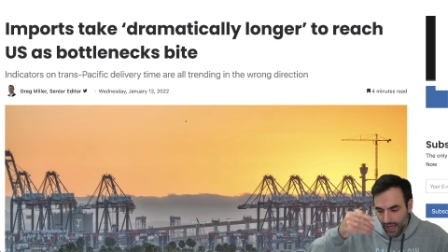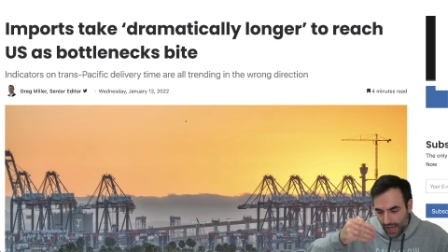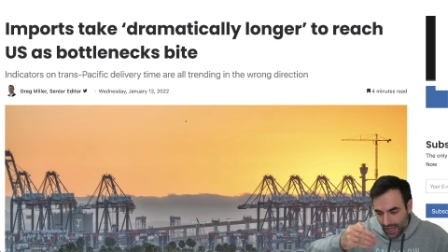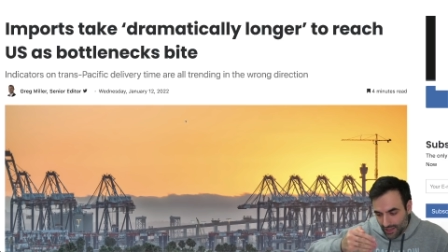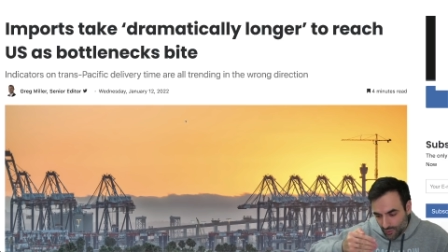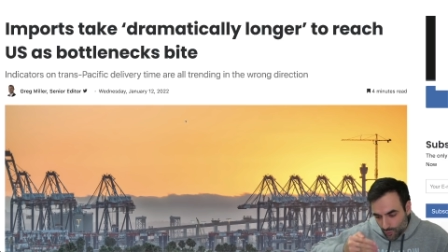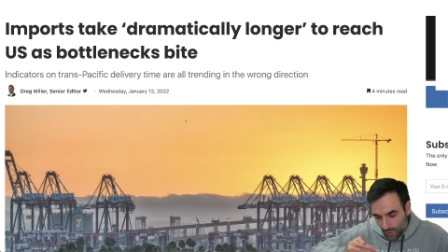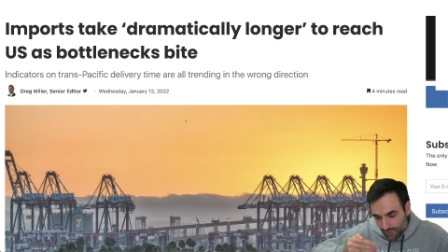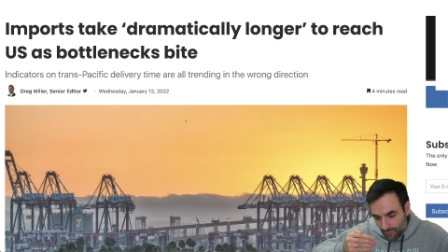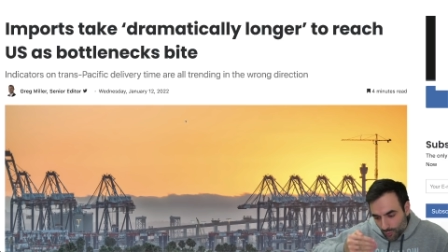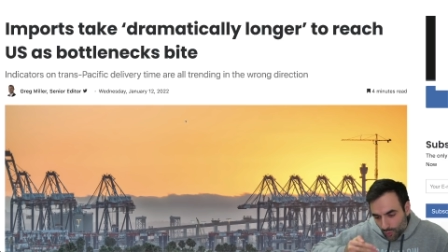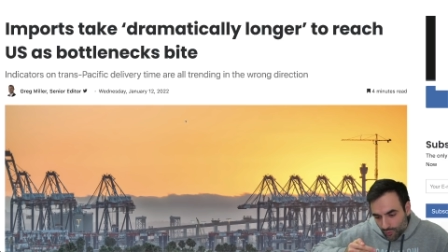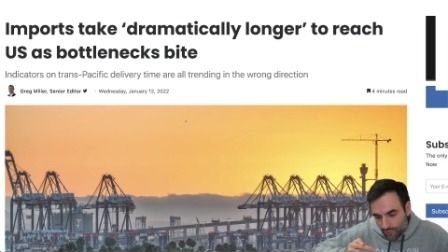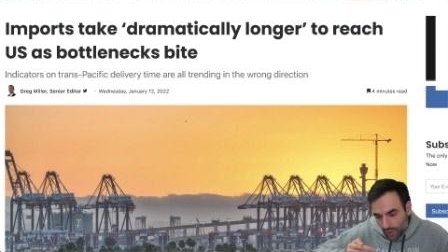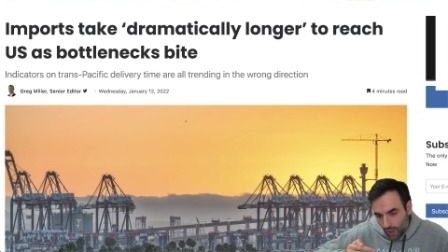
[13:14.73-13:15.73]
as we
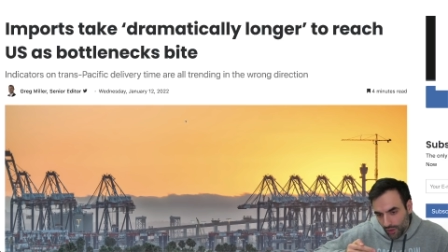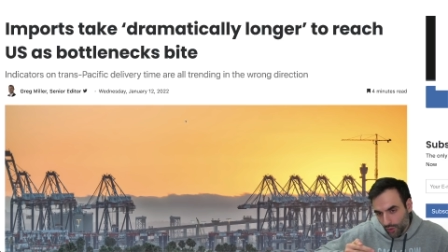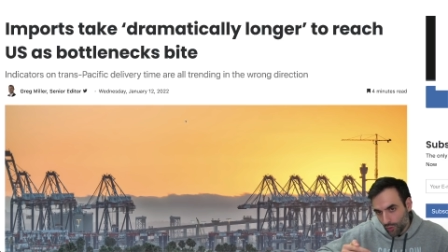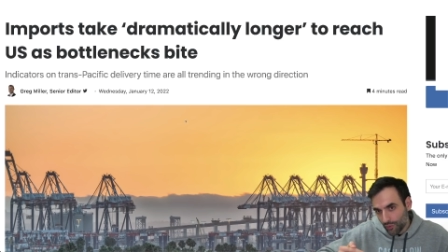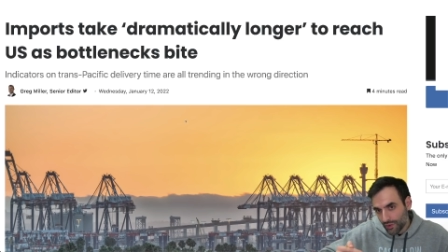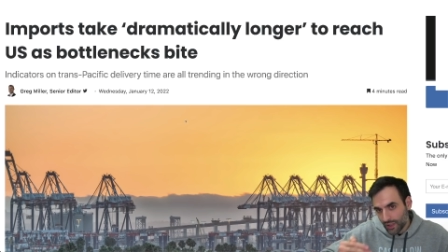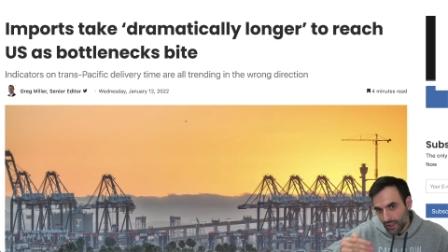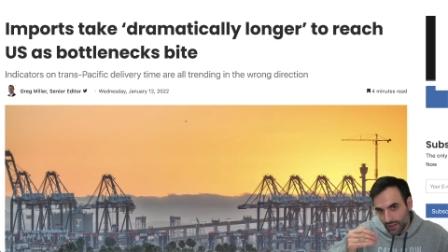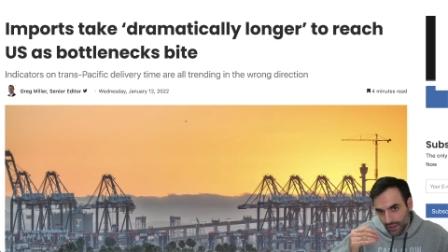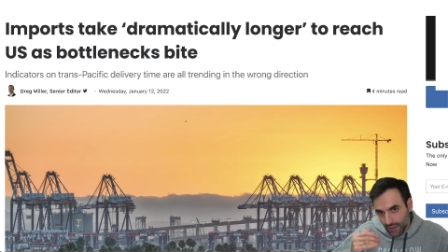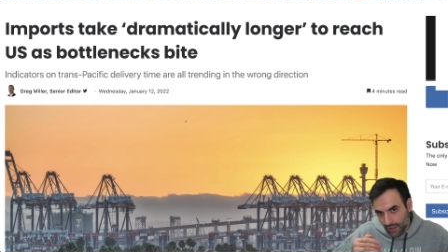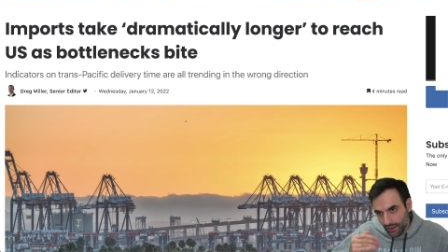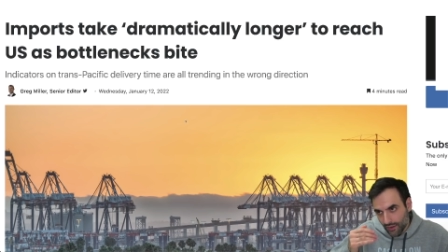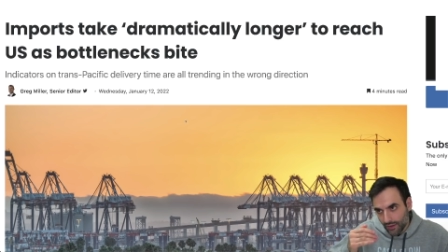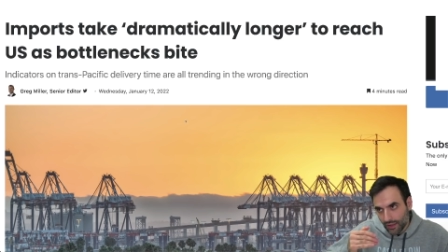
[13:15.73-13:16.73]
moved on over
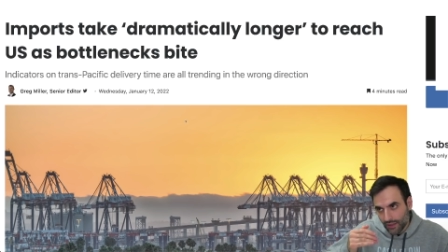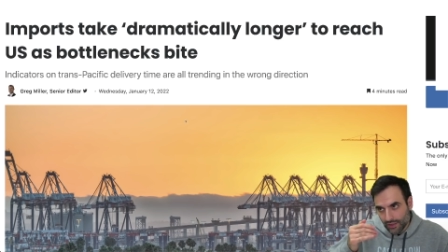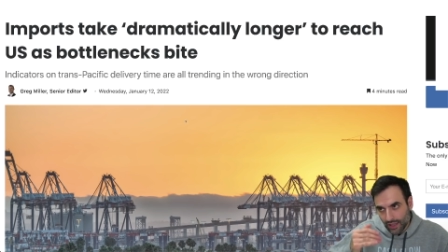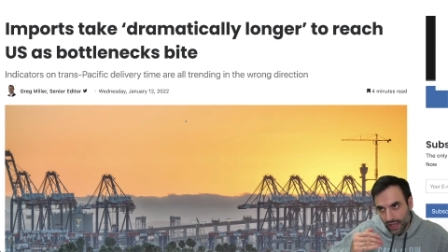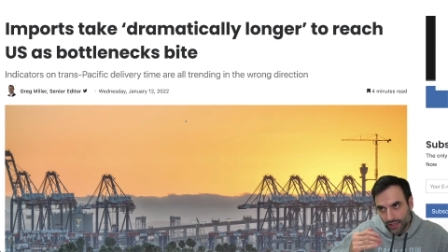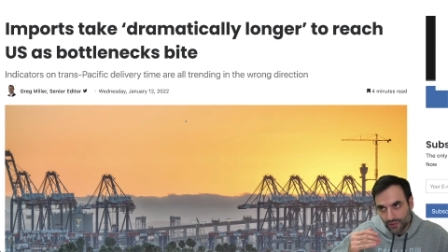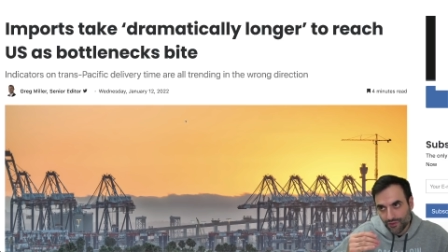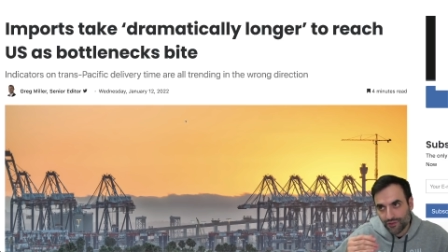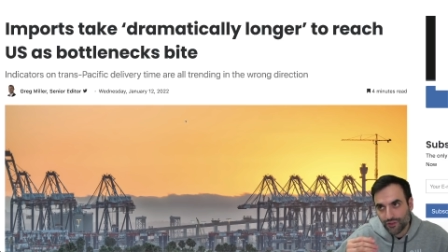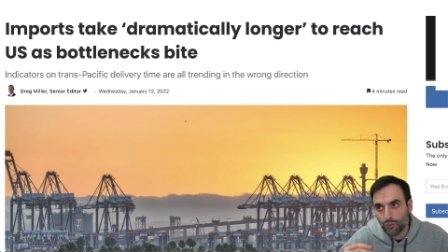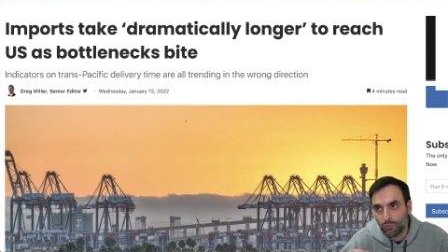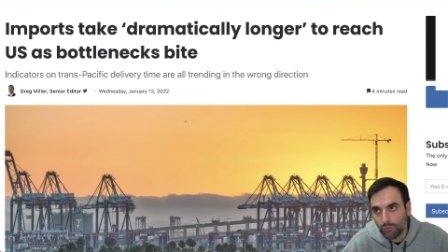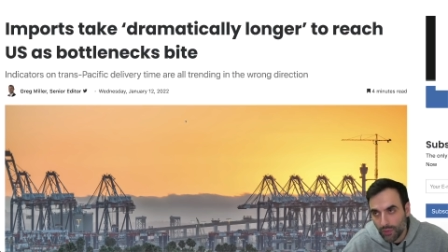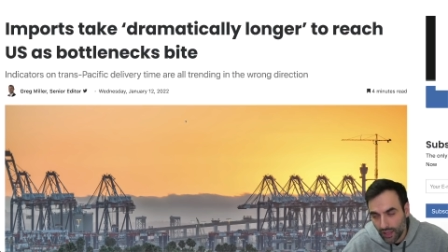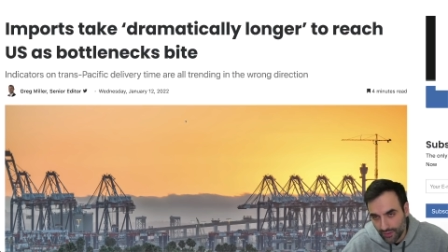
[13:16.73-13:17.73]
the, these last
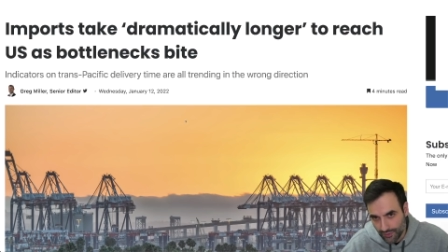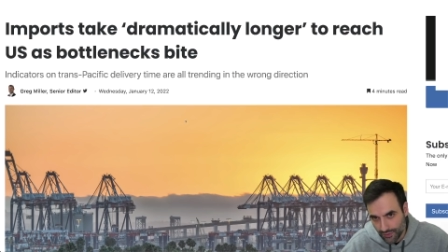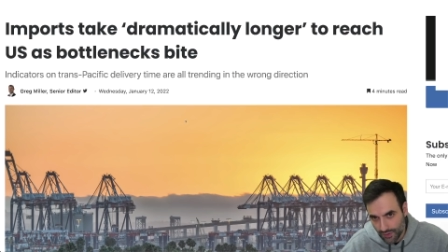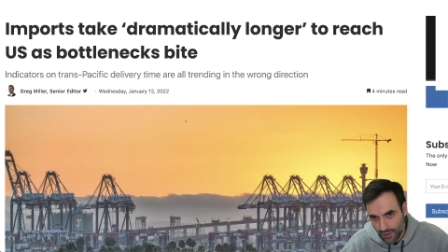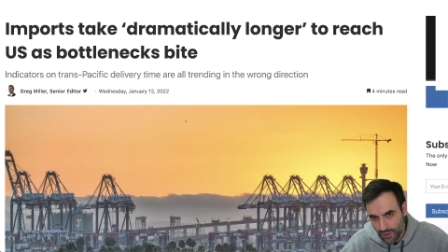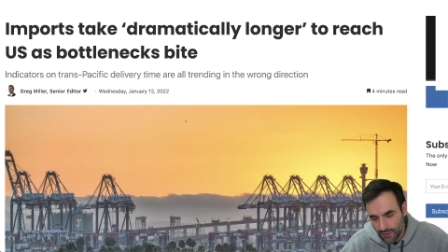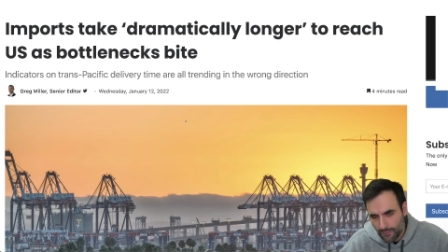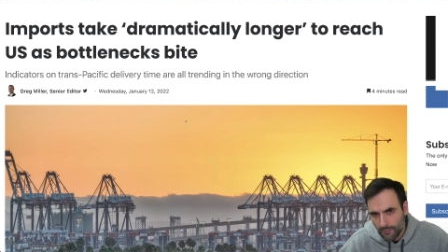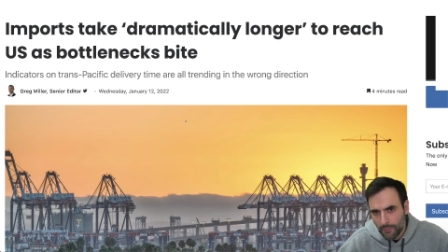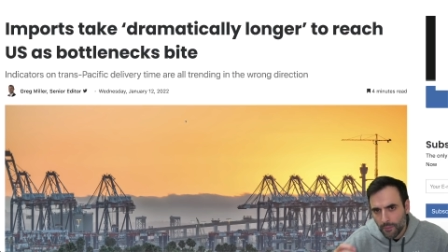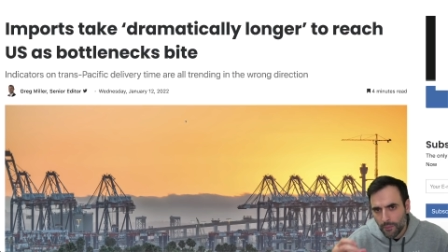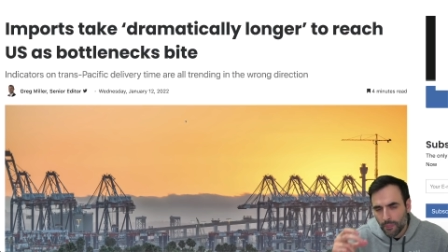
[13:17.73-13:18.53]
few months,